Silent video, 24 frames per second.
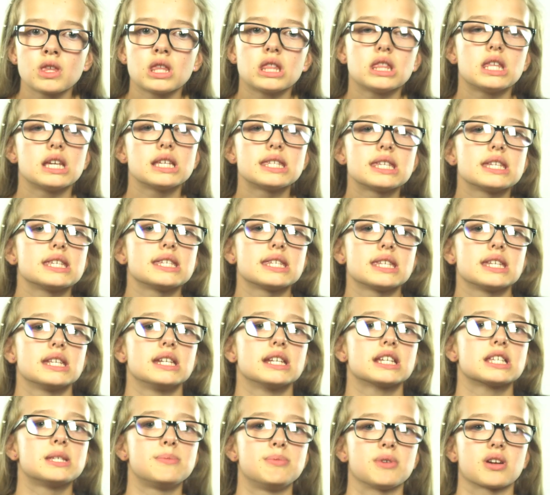This is an
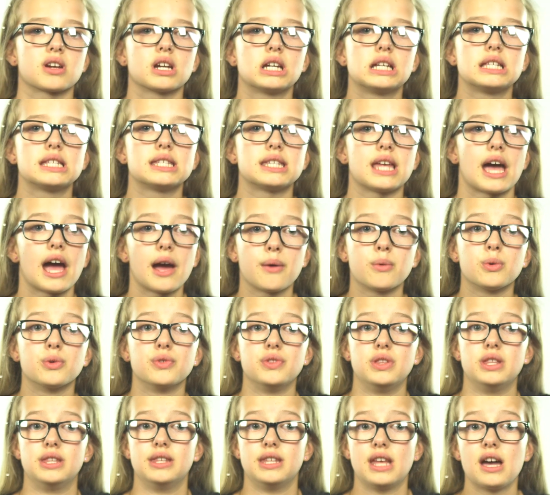experience that I will
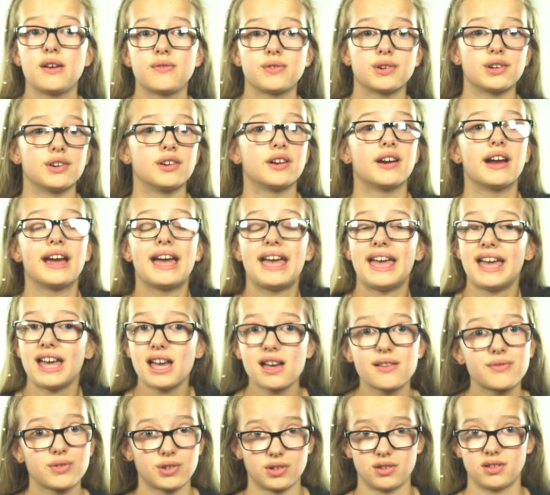never,
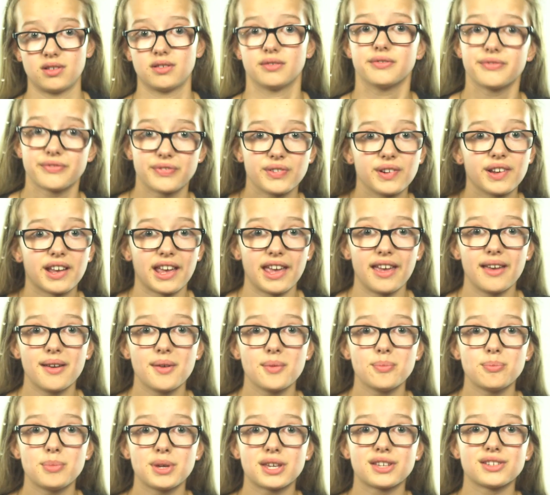ever
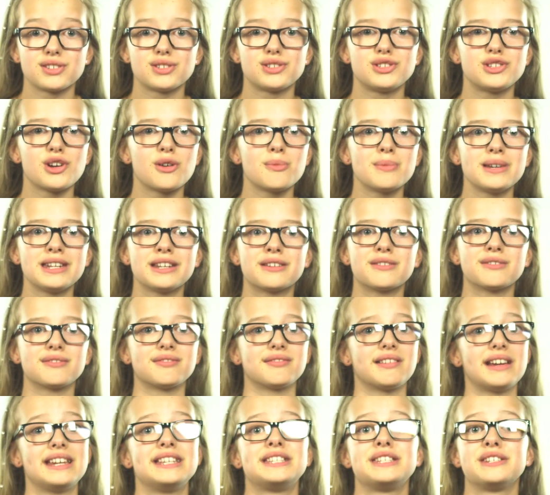forget because so many
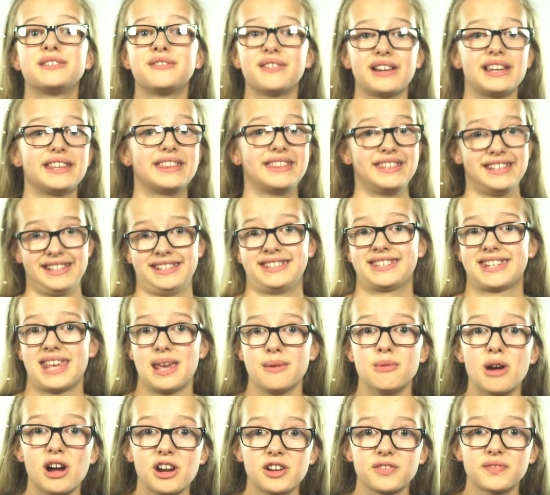crazy great things
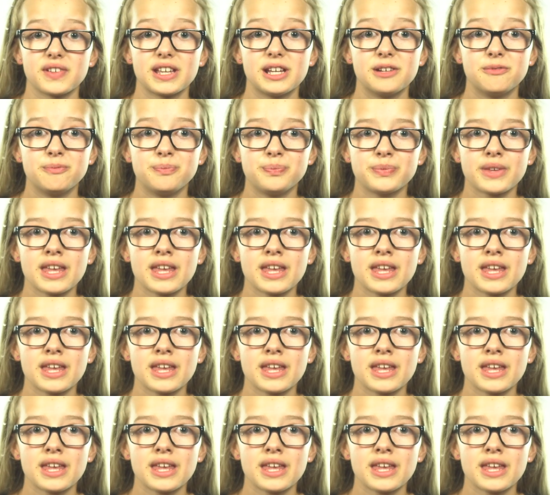came out of it.